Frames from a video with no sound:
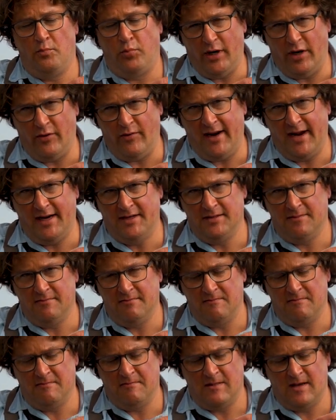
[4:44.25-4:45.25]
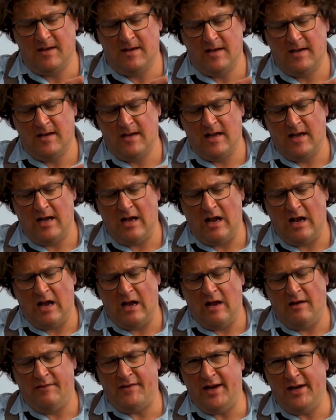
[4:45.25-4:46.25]
pre-rigged,
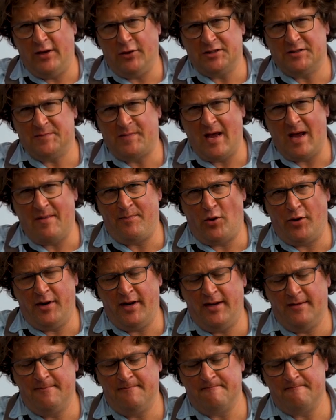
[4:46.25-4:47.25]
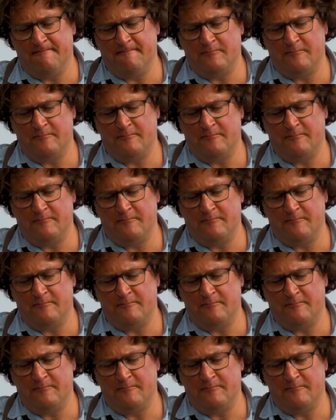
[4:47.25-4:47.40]
then you've got a spare body,